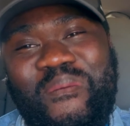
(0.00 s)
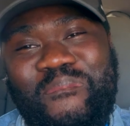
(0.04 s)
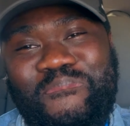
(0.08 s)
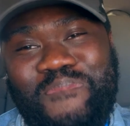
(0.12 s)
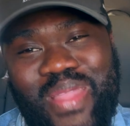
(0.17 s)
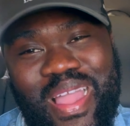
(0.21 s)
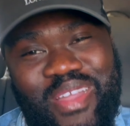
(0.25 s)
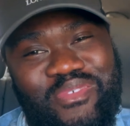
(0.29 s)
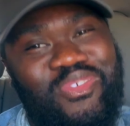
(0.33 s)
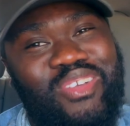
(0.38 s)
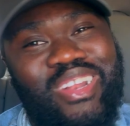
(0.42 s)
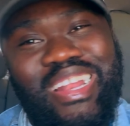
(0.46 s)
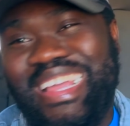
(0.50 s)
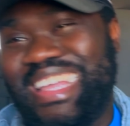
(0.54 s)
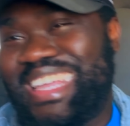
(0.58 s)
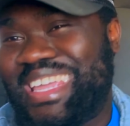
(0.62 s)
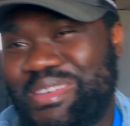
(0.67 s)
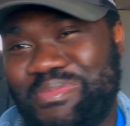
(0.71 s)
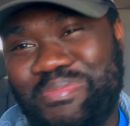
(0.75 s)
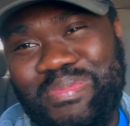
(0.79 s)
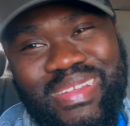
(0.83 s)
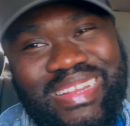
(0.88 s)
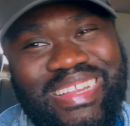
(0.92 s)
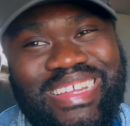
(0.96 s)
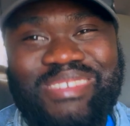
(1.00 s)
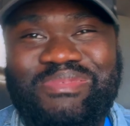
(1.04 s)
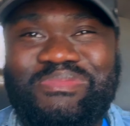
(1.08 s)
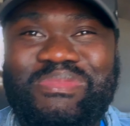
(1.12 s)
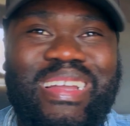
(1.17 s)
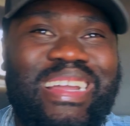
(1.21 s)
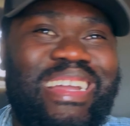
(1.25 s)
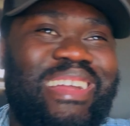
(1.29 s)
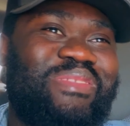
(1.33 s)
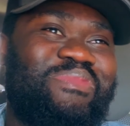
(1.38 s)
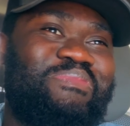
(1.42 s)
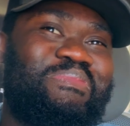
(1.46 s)
i feel like keeping it
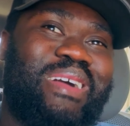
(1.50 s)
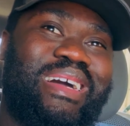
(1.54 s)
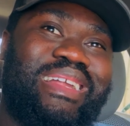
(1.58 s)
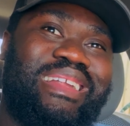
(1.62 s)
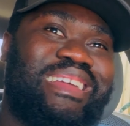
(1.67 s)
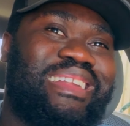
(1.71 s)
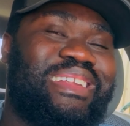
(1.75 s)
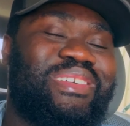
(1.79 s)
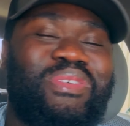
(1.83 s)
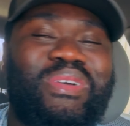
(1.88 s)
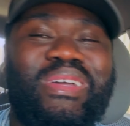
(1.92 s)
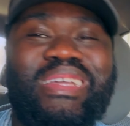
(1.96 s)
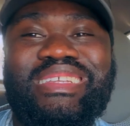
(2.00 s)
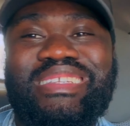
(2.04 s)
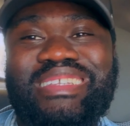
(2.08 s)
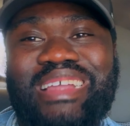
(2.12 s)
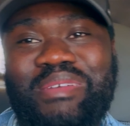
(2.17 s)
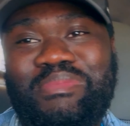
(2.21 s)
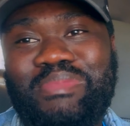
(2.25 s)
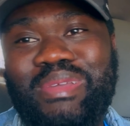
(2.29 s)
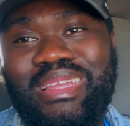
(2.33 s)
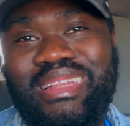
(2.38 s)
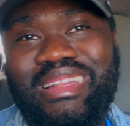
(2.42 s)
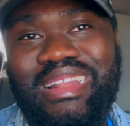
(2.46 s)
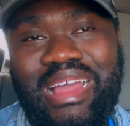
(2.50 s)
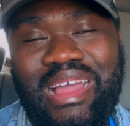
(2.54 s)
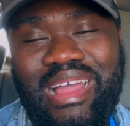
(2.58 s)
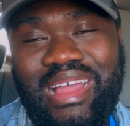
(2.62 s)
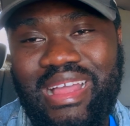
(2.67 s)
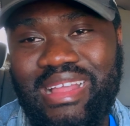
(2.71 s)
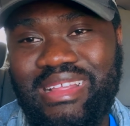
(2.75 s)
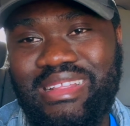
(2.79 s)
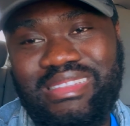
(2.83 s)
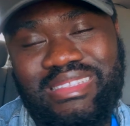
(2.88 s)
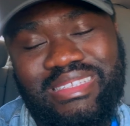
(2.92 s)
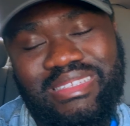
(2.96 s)
man but anyways i mean uh,
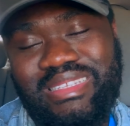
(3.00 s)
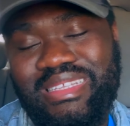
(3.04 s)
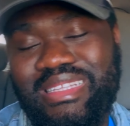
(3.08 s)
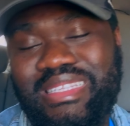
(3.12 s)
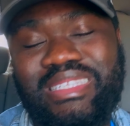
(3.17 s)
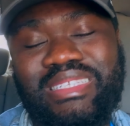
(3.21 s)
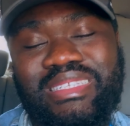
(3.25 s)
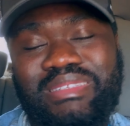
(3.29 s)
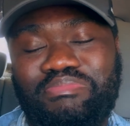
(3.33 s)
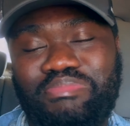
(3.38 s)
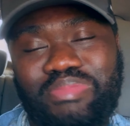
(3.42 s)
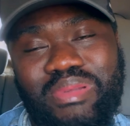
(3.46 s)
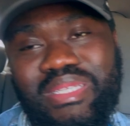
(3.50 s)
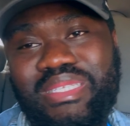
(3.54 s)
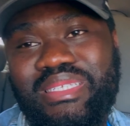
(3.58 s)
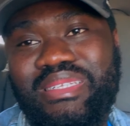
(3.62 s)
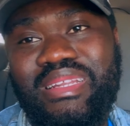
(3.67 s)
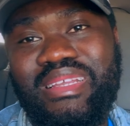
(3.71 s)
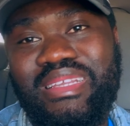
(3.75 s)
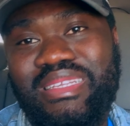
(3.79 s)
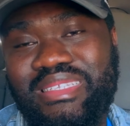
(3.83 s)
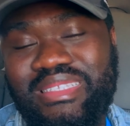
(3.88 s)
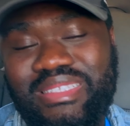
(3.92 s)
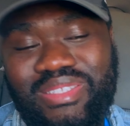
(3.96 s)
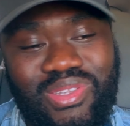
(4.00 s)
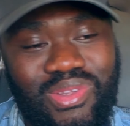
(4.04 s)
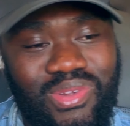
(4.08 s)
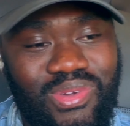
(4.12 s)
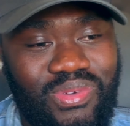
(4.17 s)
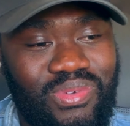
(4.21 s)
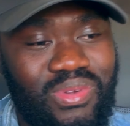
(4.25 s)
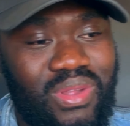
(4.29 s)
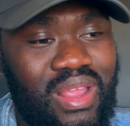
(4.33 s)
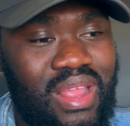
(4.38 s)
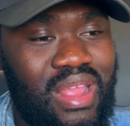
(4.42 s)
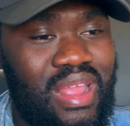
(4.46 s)
it's it's business so